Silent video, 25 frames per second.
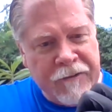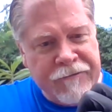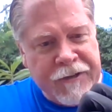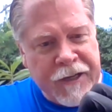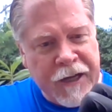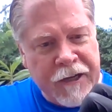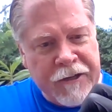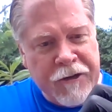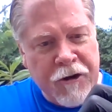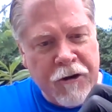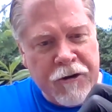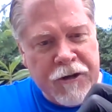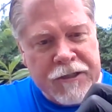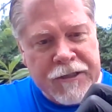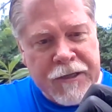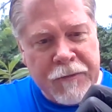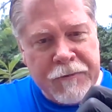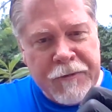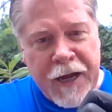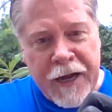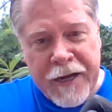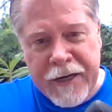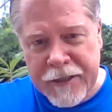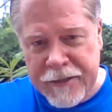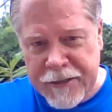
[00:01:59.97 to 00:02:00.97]
Now notice I'm
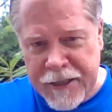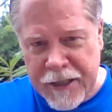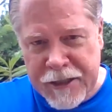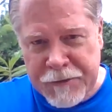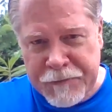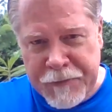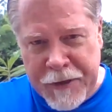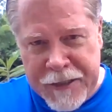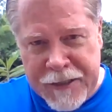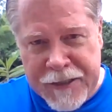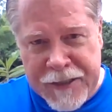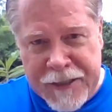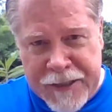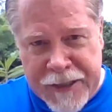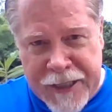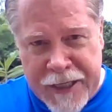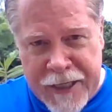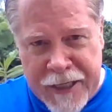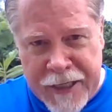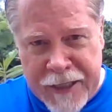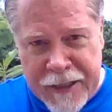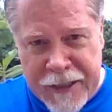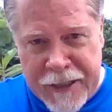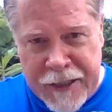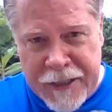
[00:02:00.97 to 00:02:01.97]
not going to touch my
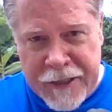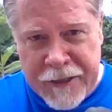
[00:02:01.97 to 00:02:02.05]
skin.